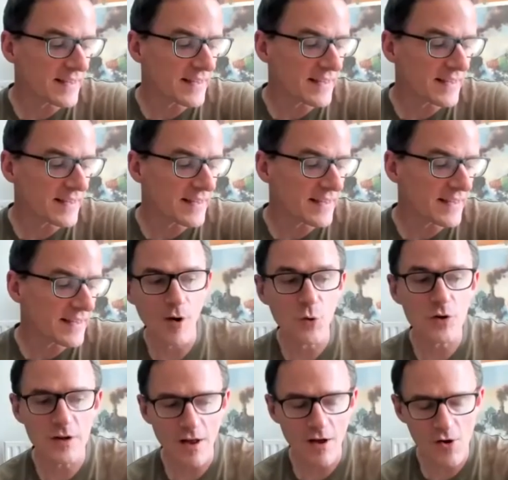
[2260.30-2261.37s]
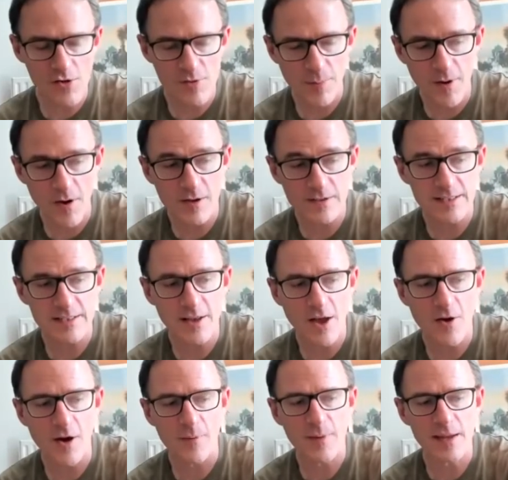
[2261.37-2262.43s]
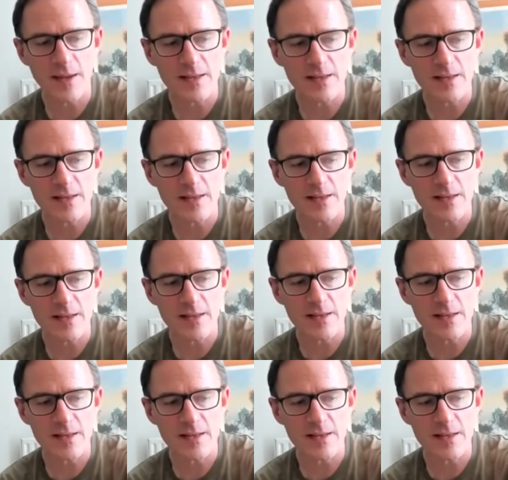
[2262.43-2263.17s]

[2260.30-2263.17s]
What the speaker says: Yeah. On the parting note, I mean, it's like